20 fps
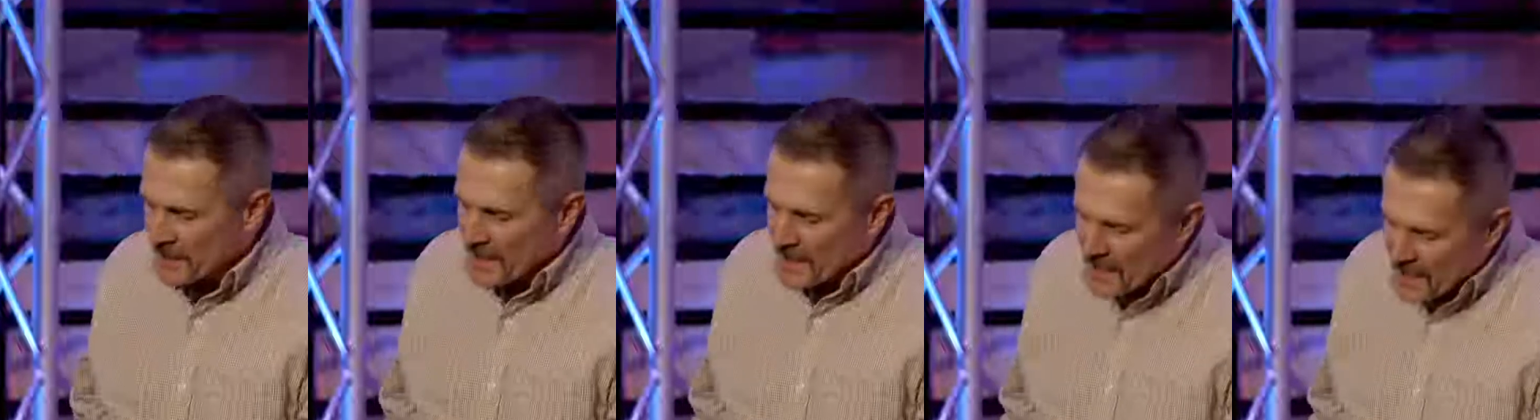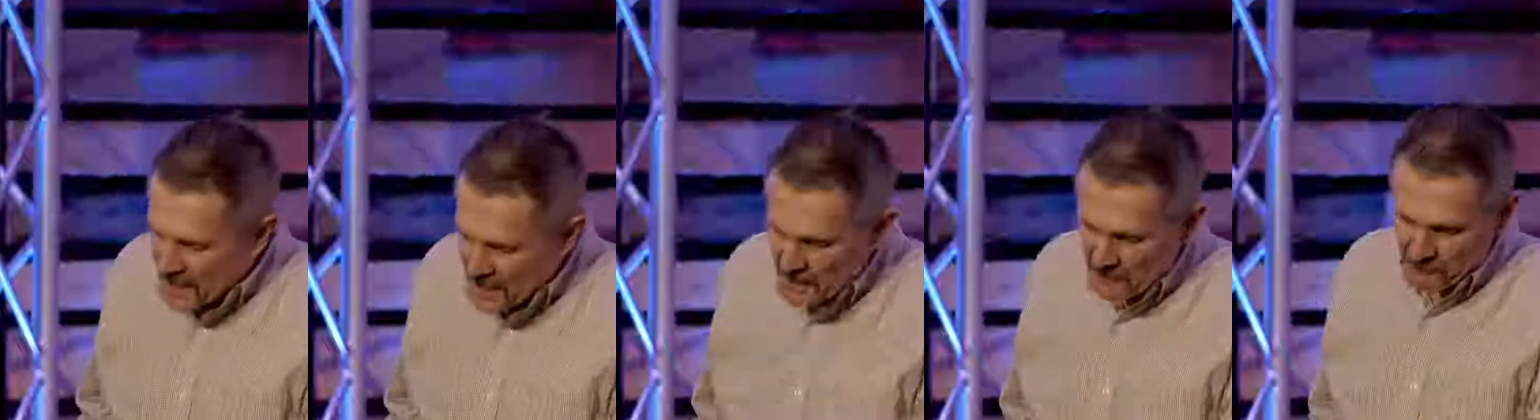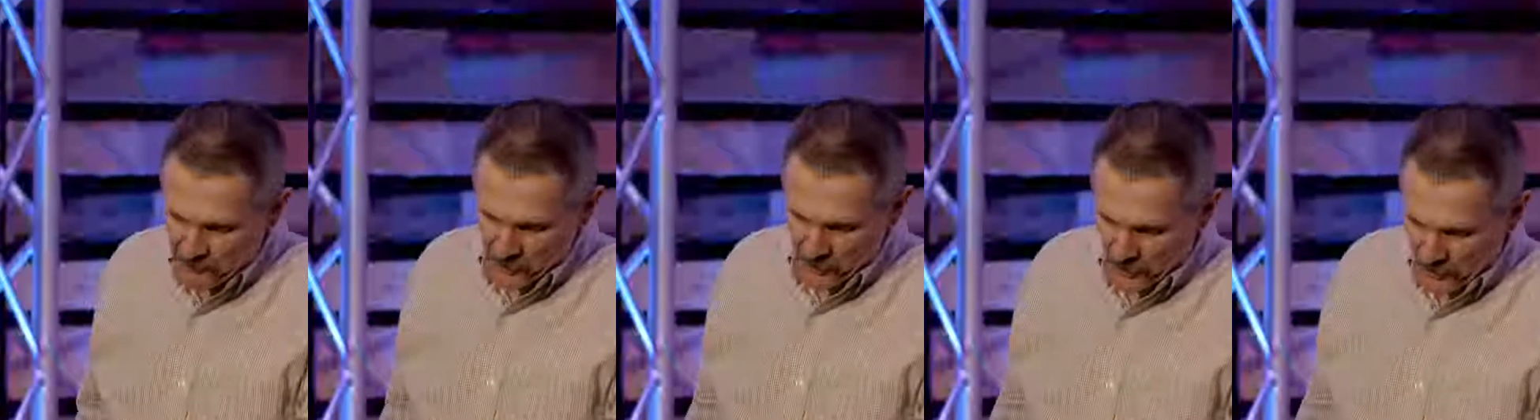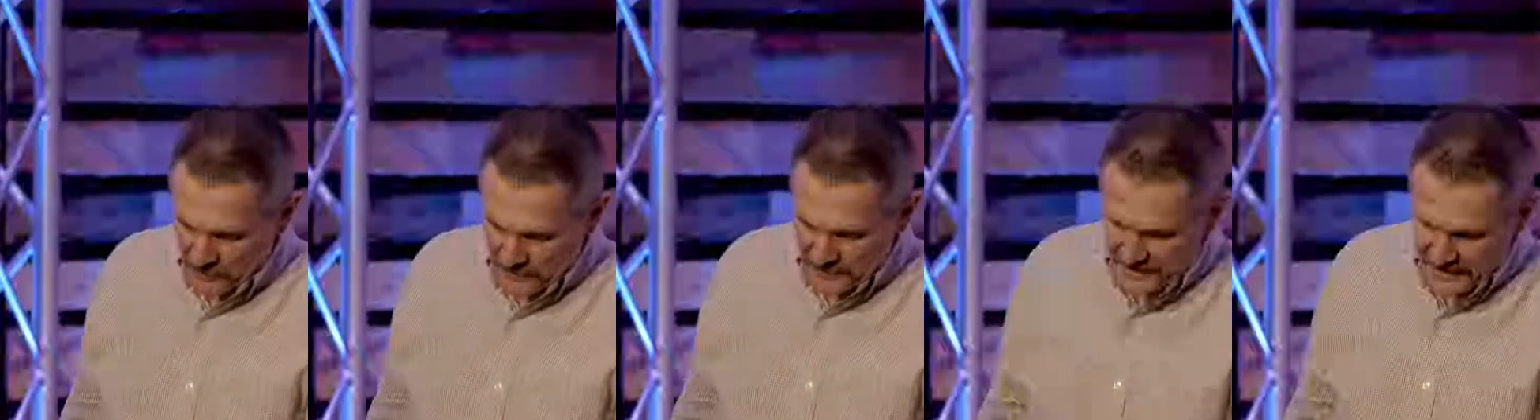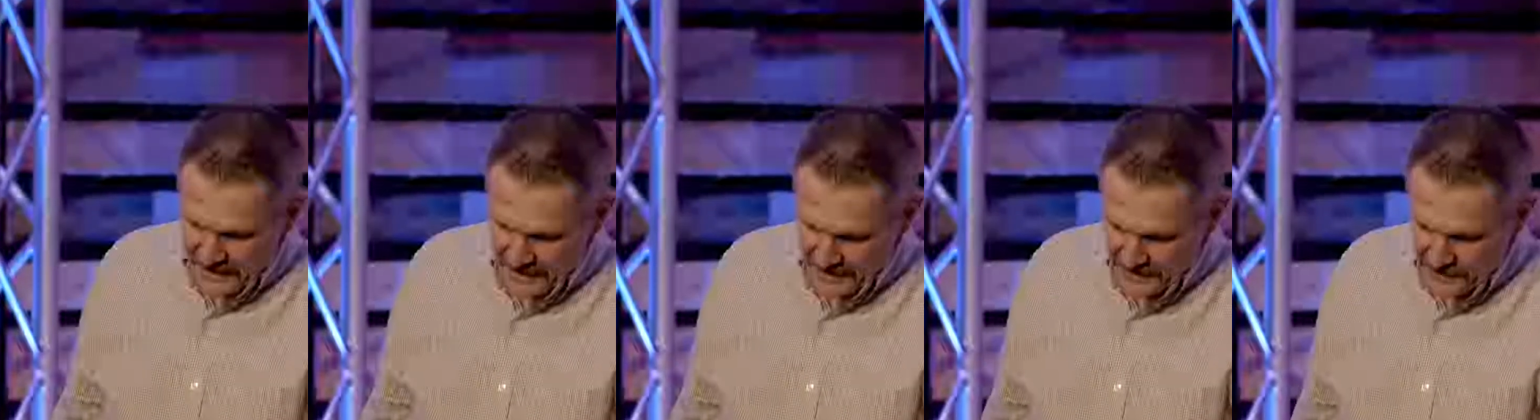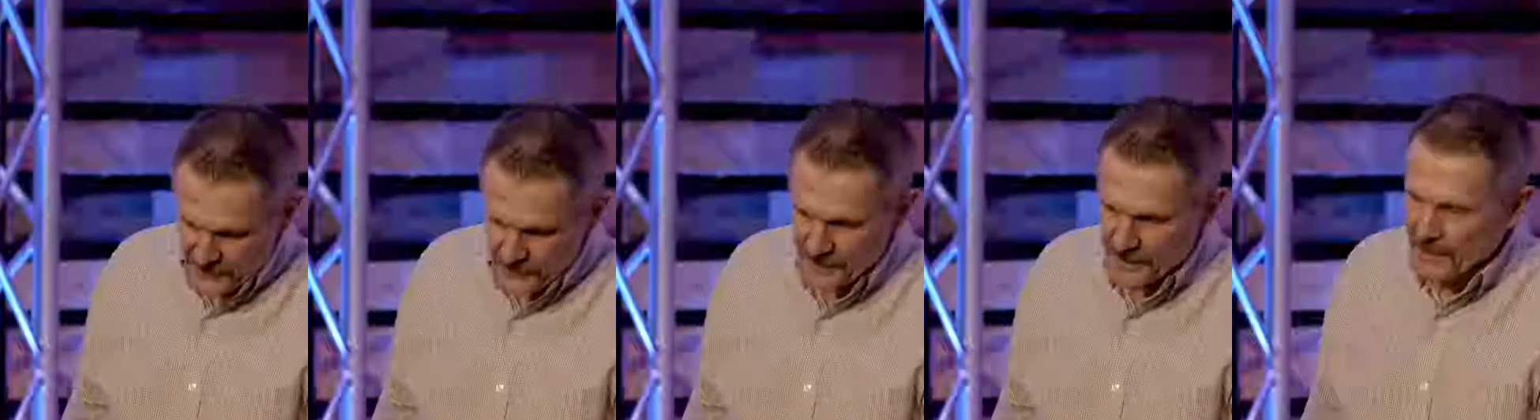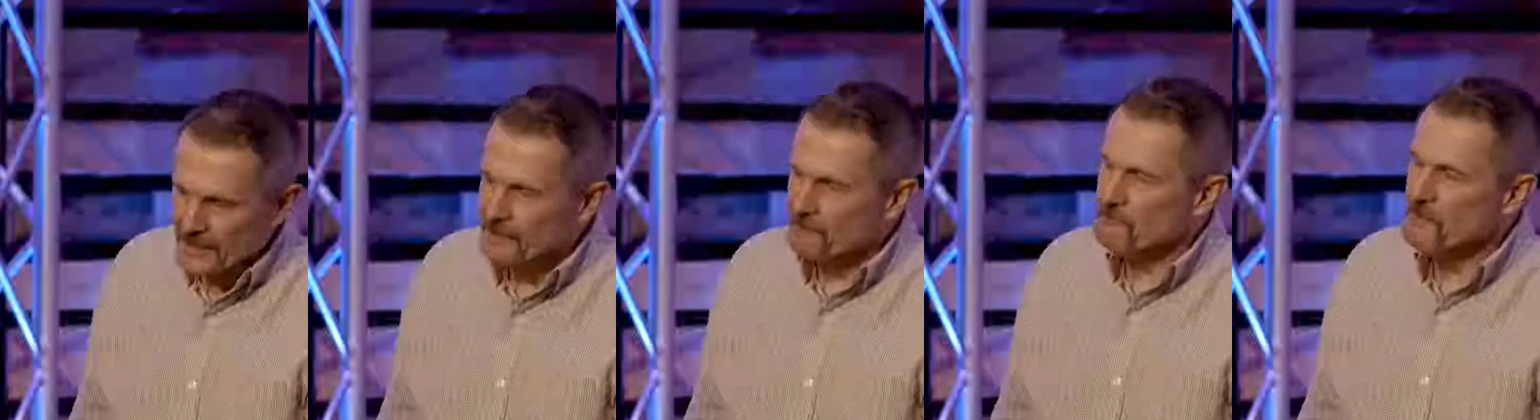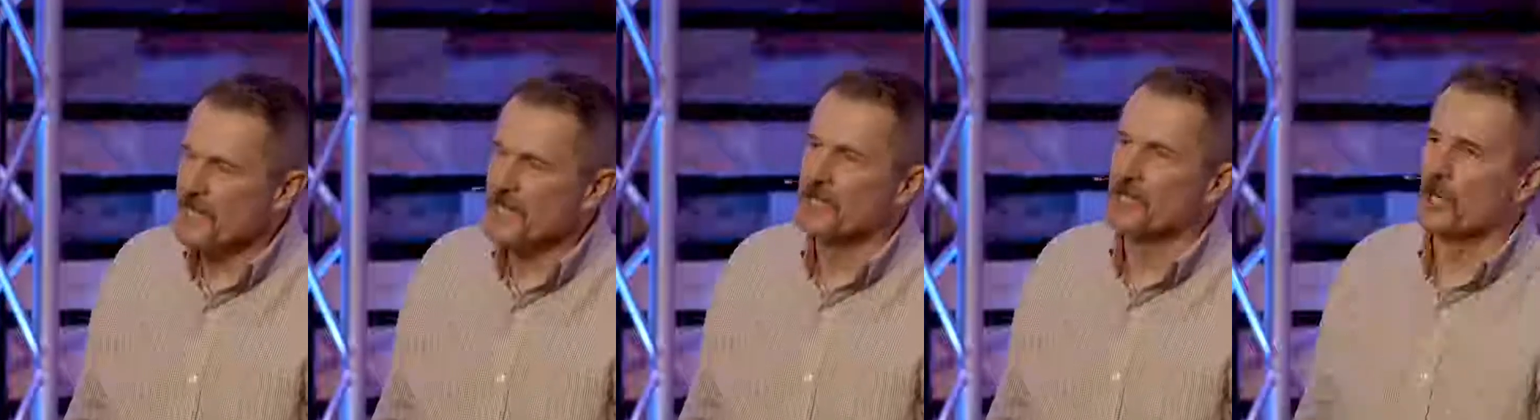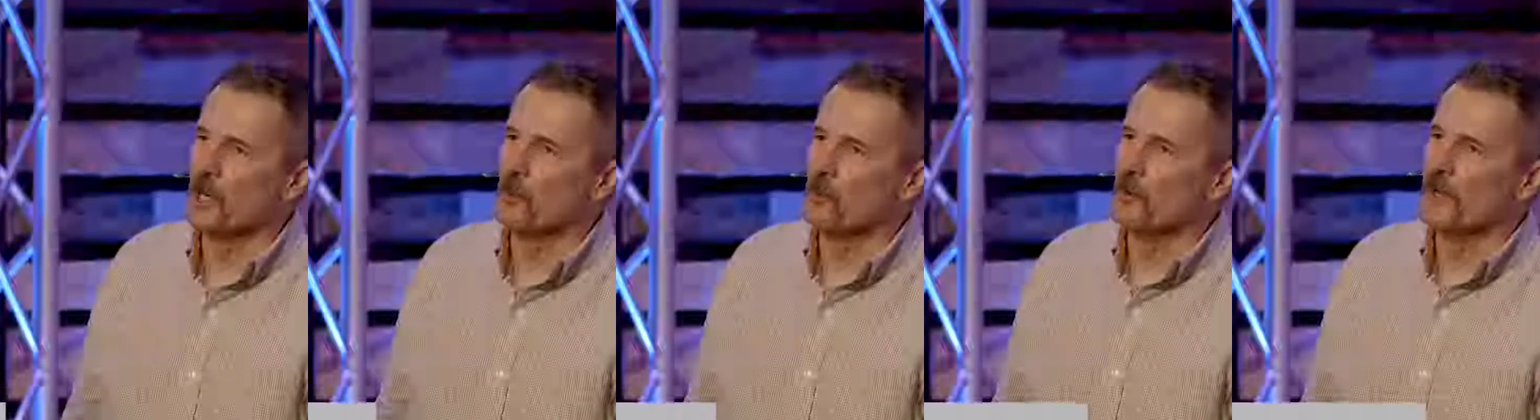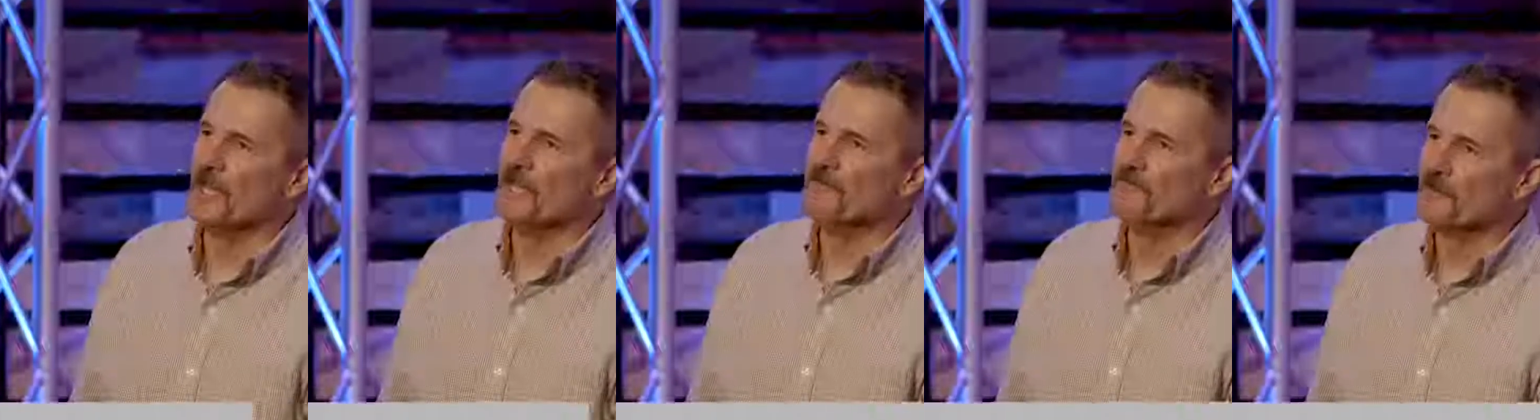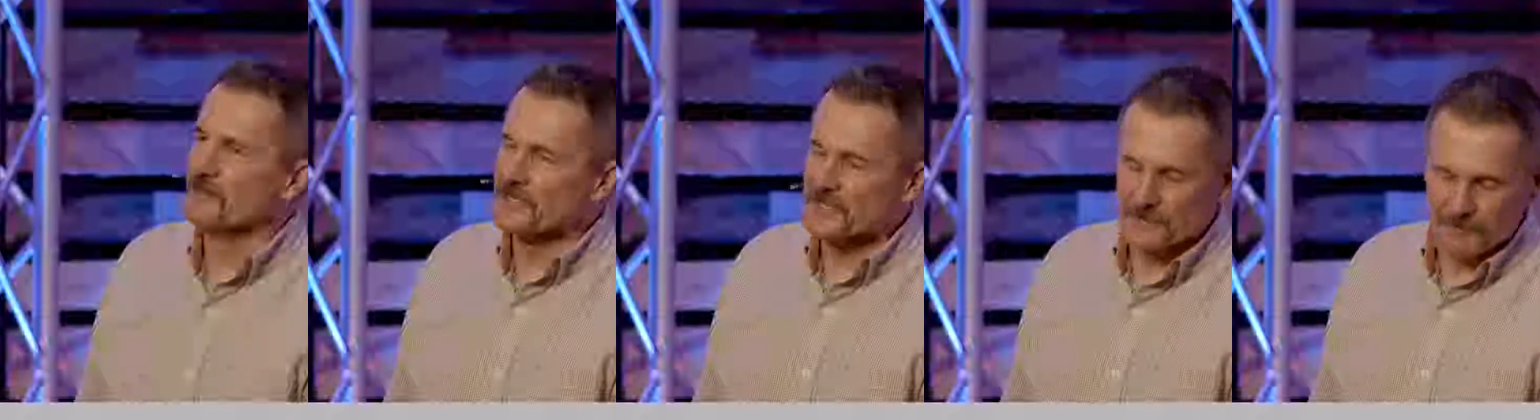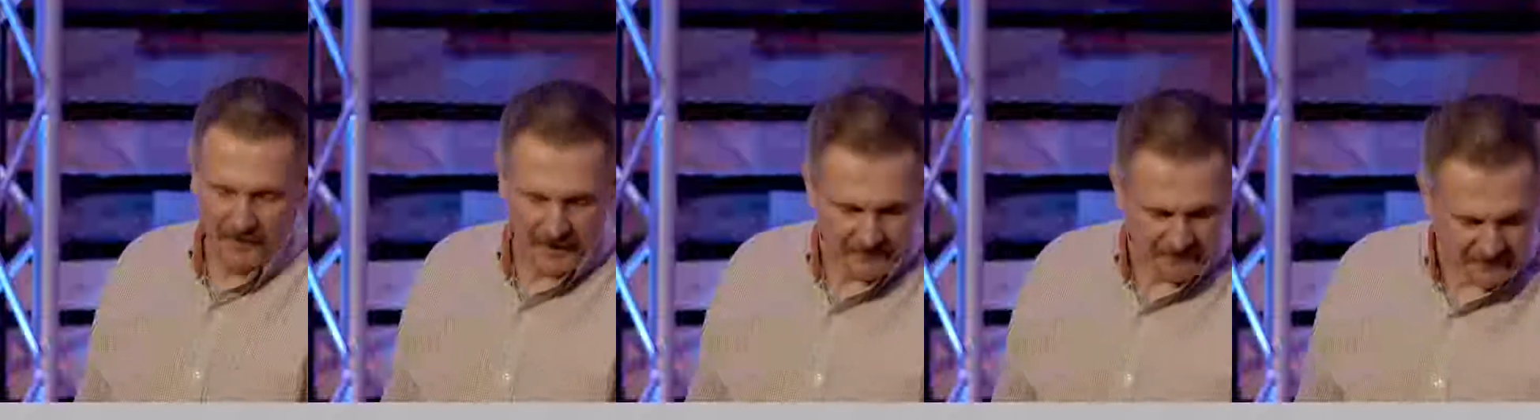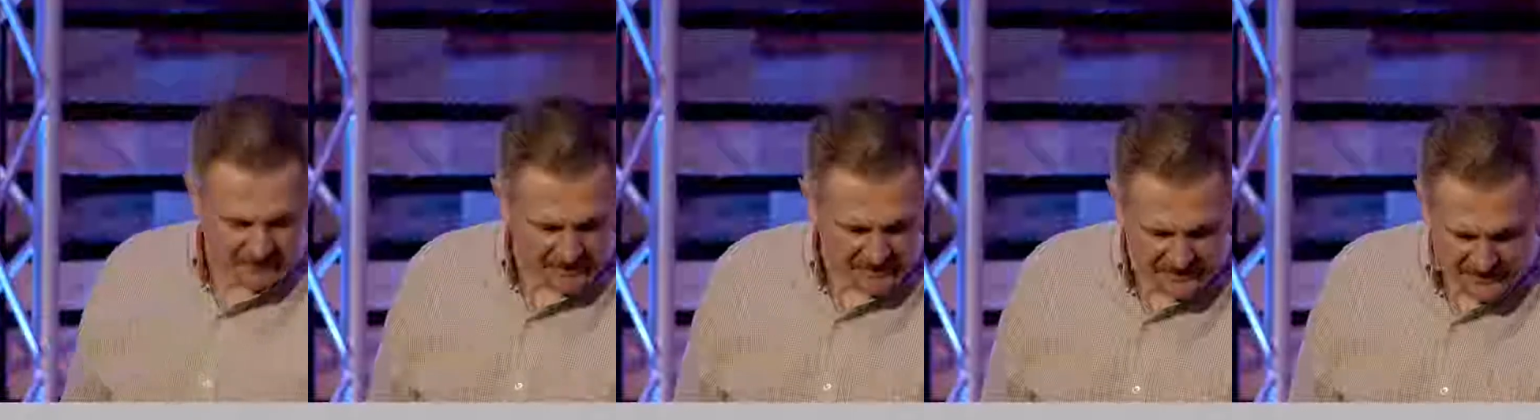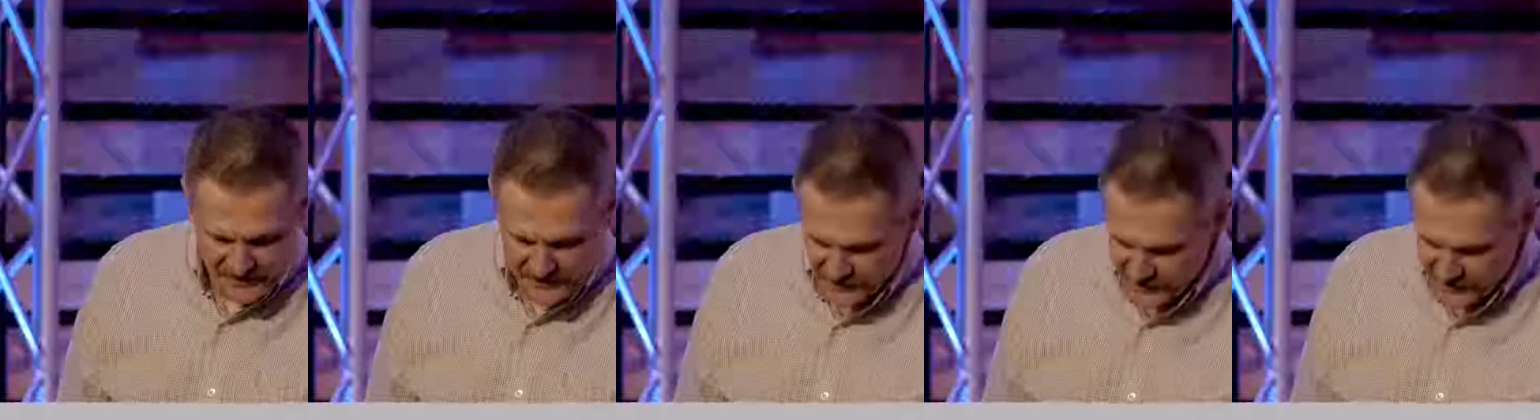of Hebrews as we make our way verse by verse,